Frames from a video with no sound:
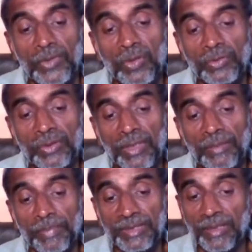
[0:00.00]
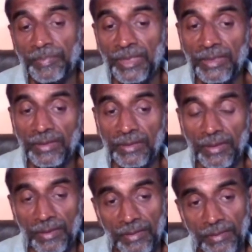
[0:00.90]
delusional perception is
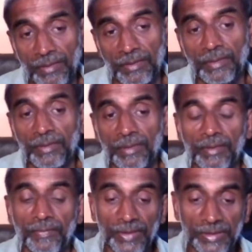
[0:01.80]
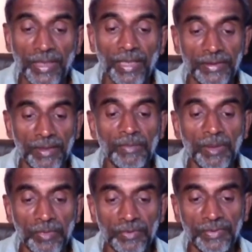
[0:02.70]
a first rank
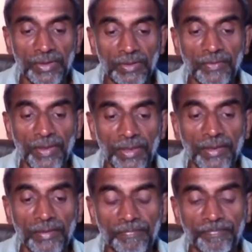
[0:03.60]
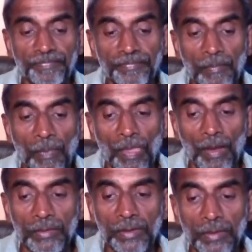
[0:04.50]
symptom of schizophrenia.
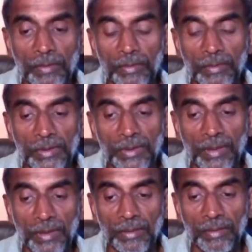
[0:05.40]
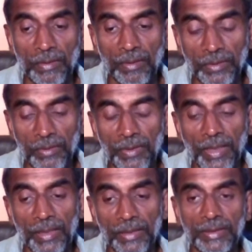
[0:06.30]
So these are also
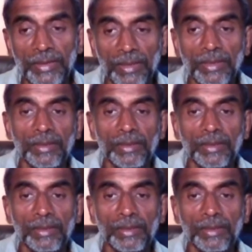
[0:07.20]
characteristic.